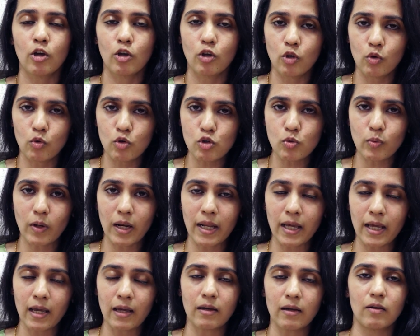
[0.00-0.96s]

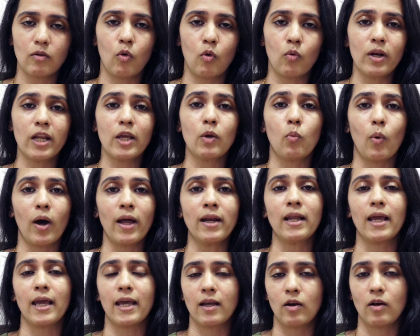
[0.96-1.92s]
Usually, only one
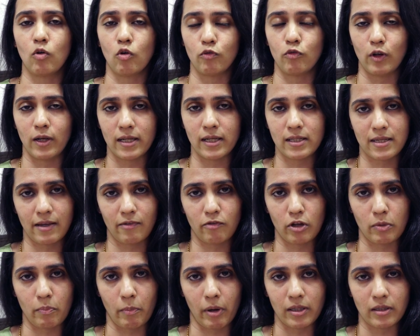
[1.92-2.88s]
egg ovulates
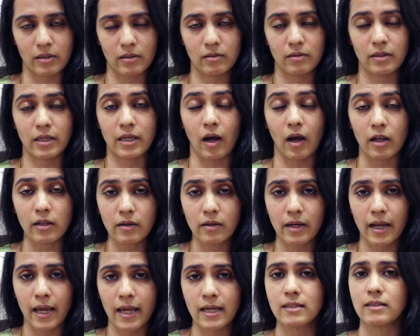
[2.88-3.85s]
every month. The other
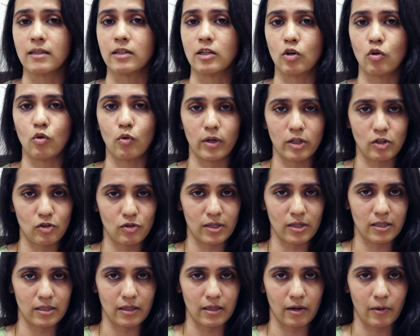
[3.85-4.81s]
eggs undergo
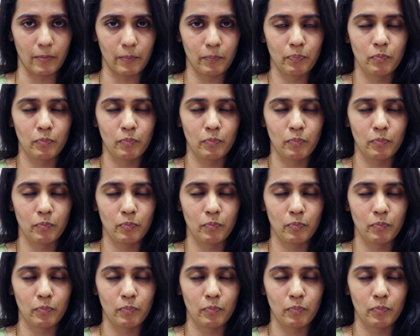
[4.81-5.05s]
atresia.